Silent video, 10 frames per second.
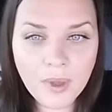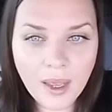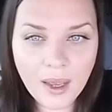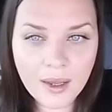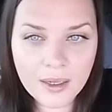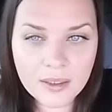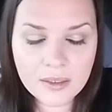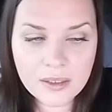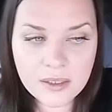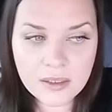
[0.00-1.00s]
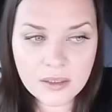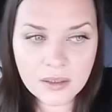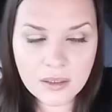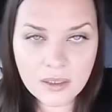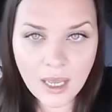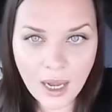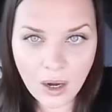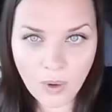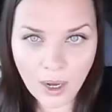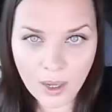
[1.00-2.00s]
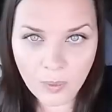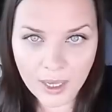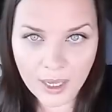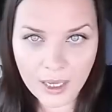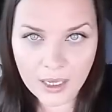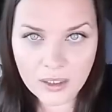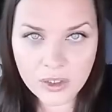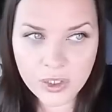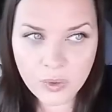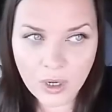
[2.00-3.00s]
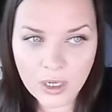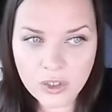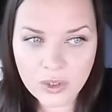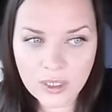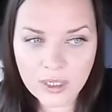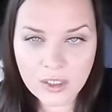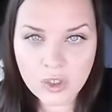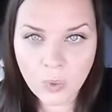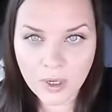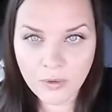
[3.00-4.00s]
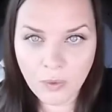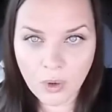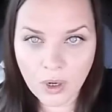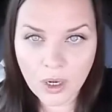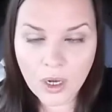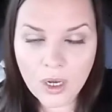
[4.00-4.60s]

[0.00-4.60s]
And now I weigh 224.